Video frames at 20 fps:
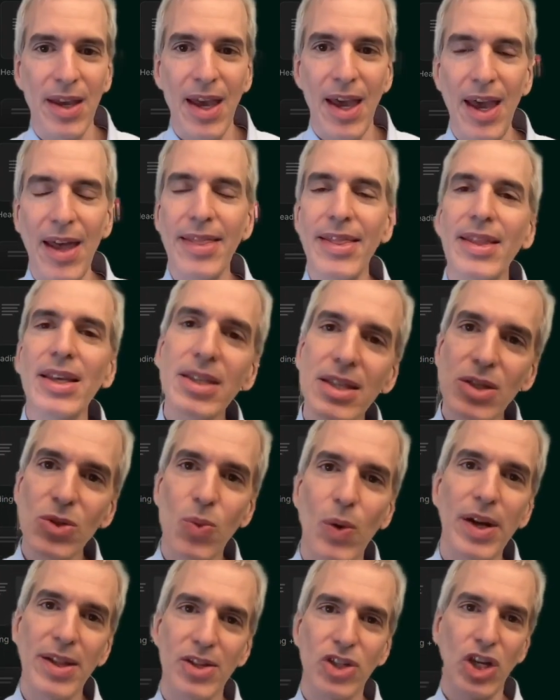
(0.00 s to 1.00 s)
And this is
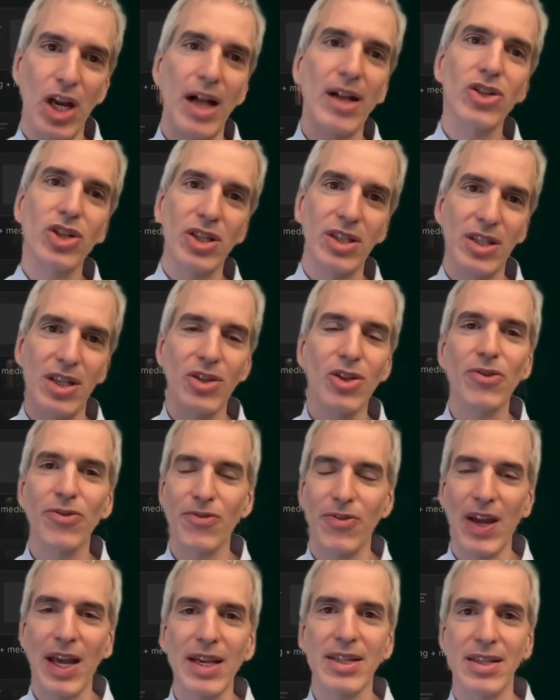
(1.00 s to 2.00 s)
one of the challenges that you'll
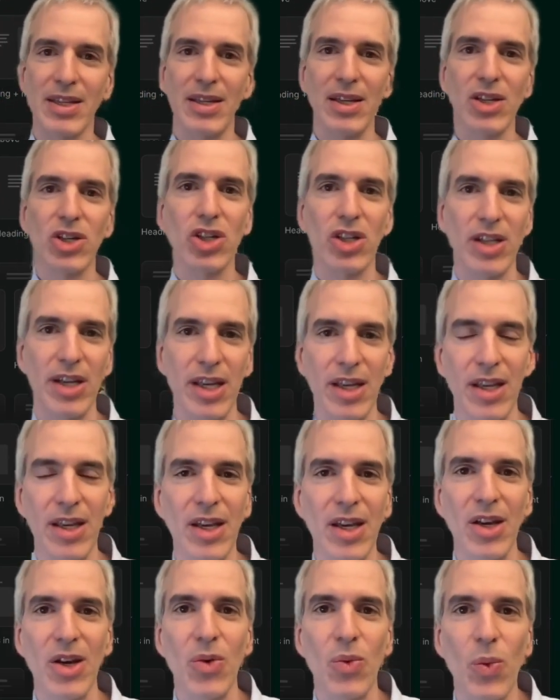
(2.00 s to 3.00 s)
face initially
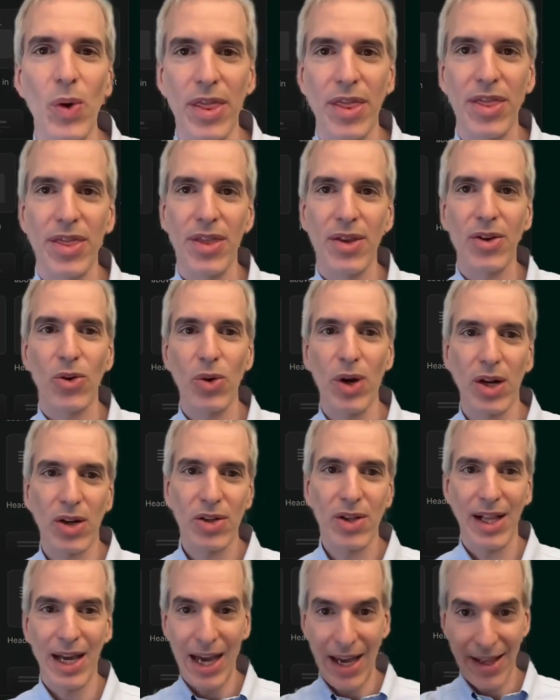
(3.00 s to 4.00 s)
with
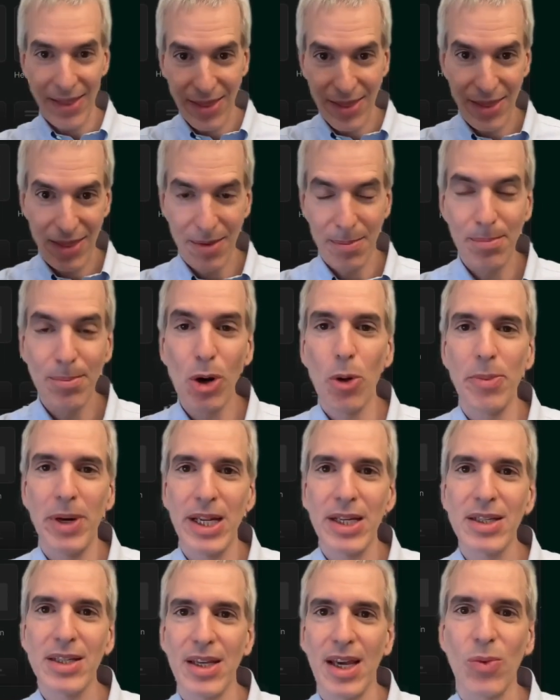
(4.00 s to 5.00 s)
Chronicle at the
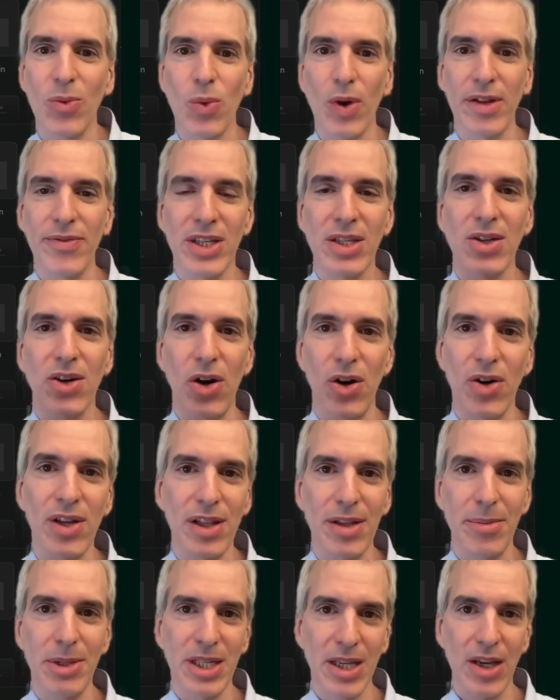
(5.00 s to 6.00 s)
moment, one of its current
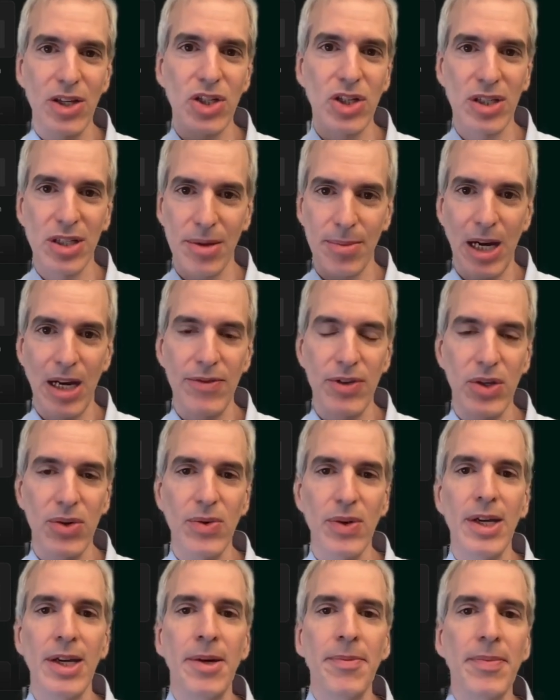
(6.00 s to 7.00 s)
limitations, in my view,
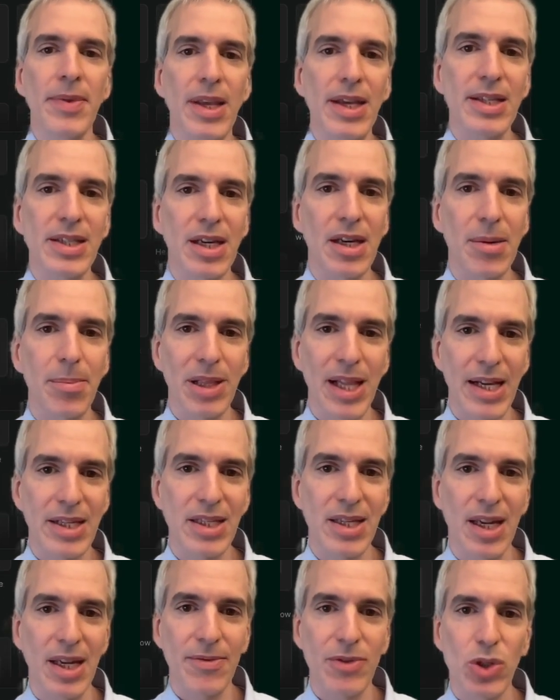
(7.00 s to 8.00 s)
is the
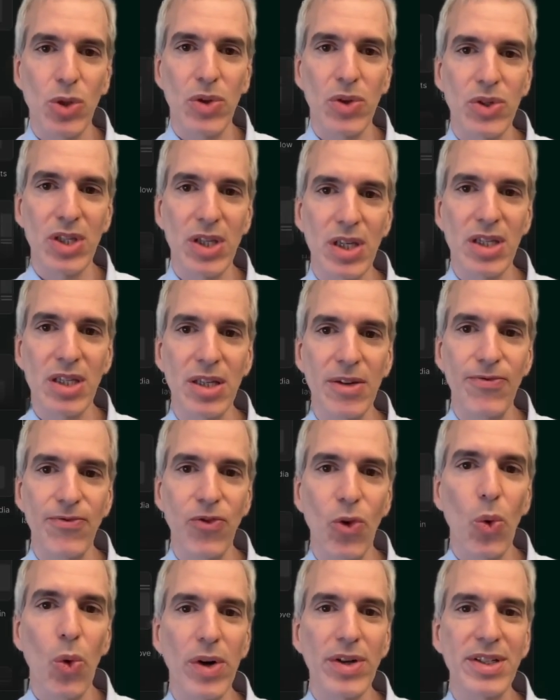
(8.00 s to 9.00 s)
complexity. So there's
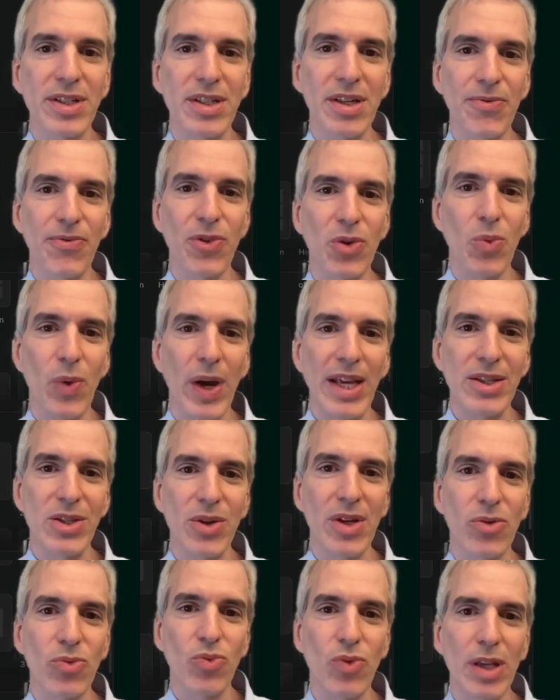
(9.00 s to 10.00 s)
64 different ways you
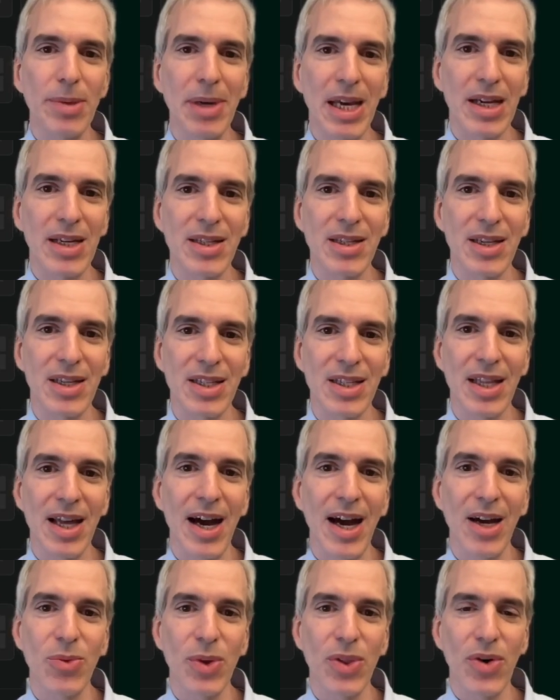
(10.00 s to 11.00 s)
can remix a
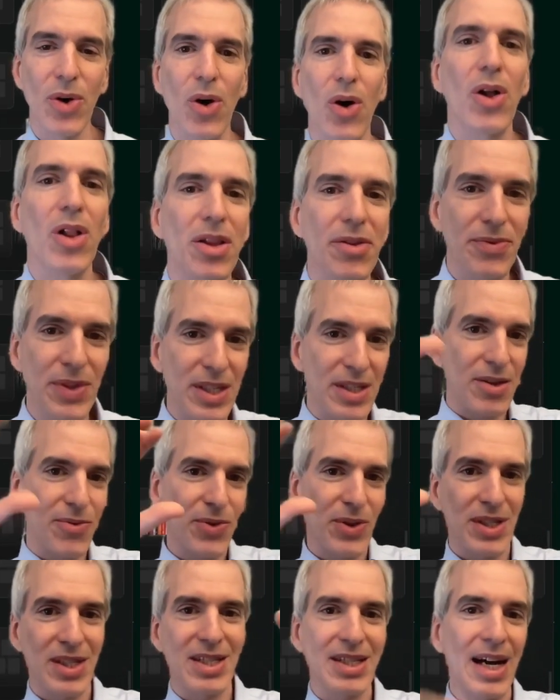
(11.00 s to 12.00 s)
slide with all of these
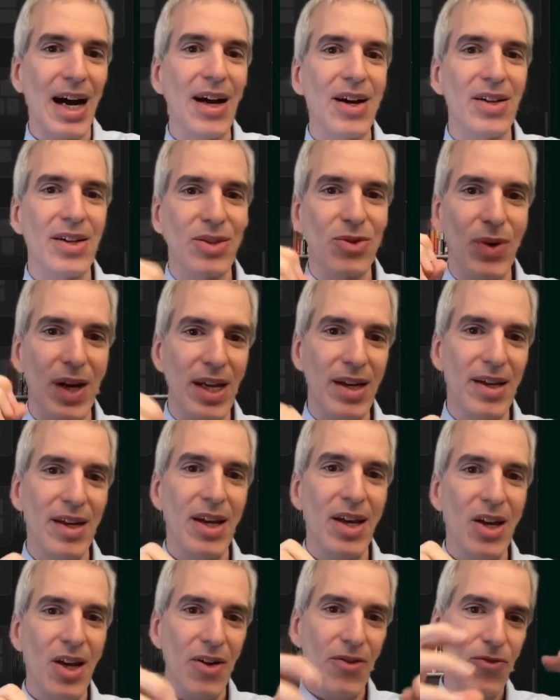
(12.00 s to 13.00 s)
different styles, right?
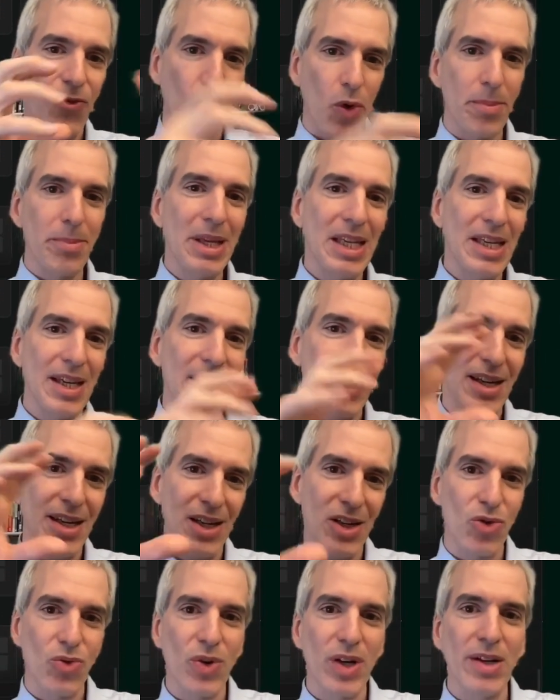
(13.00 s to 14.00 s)
4 media in
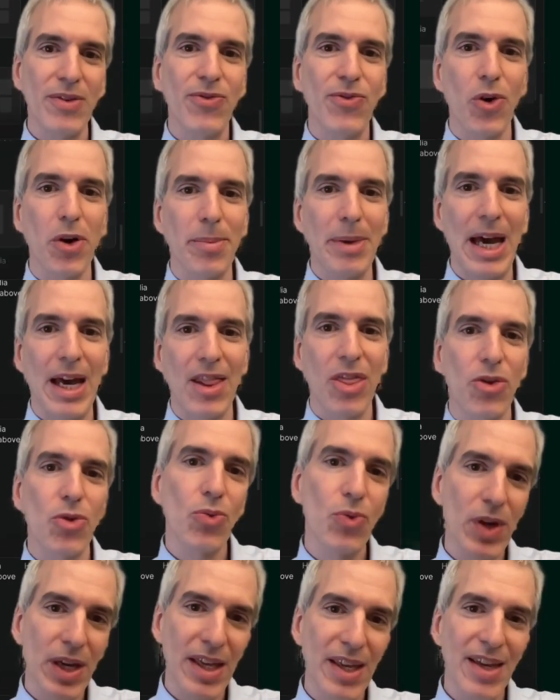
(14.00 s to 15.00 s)
a grid format,
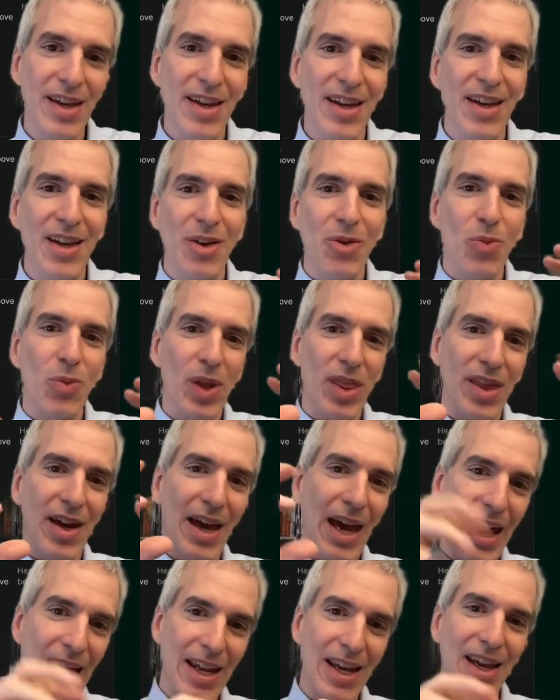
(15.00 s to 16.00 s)
3 with a
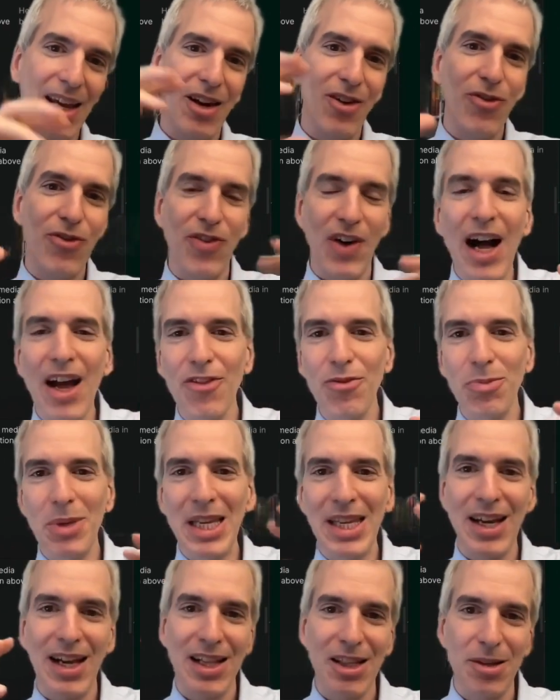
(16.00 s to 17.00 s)
heading, and 5
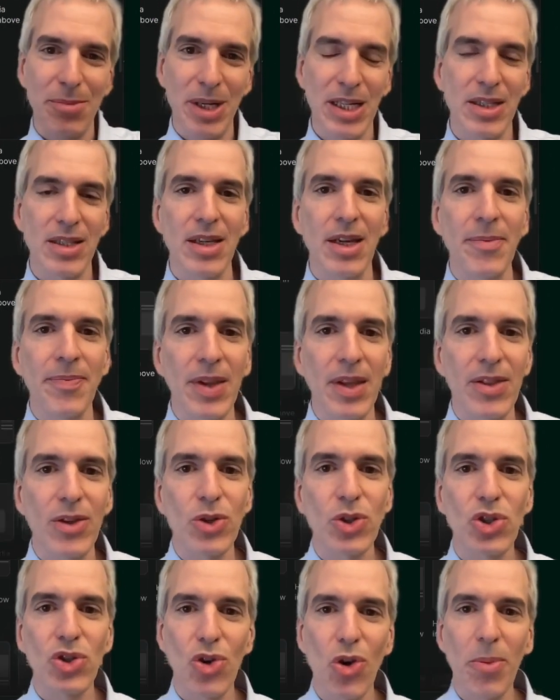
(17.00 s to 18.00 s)
media elements.
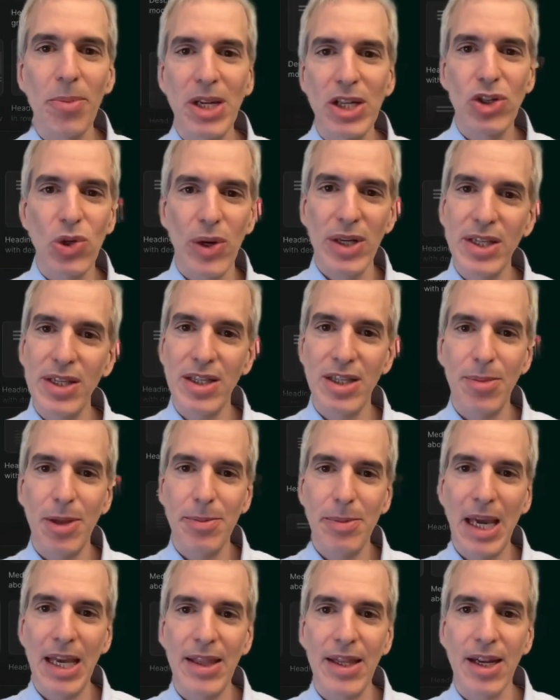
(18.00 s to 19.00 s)
There's so many choices to be
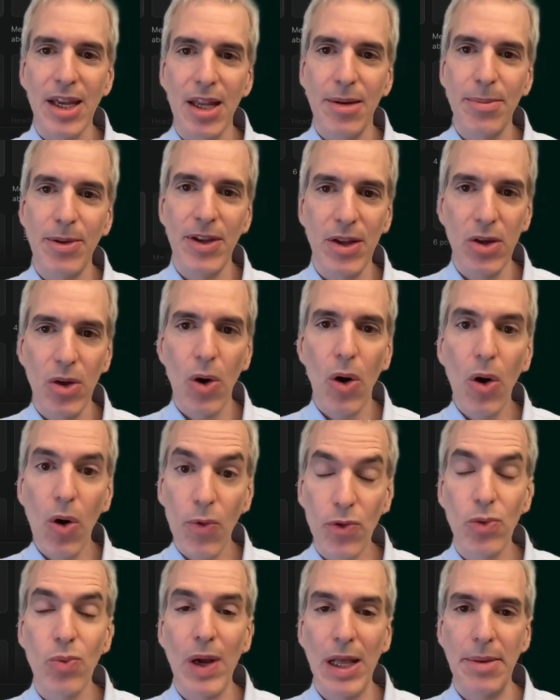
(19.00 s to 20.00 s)
made that it can be
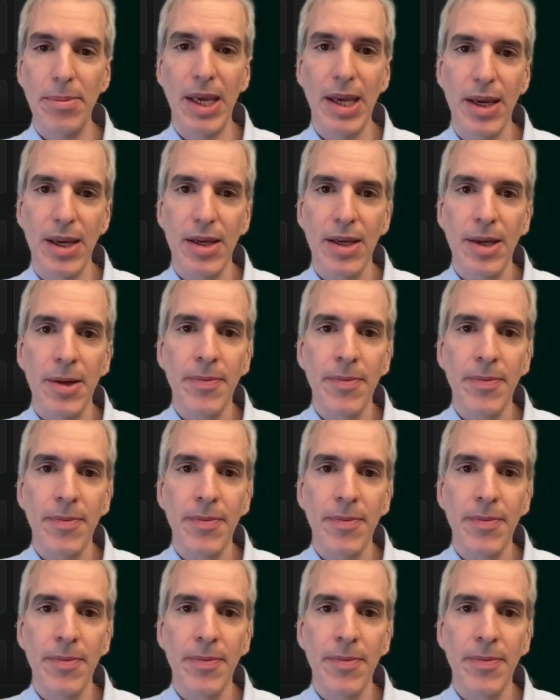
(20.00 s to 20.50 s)
overwhelming,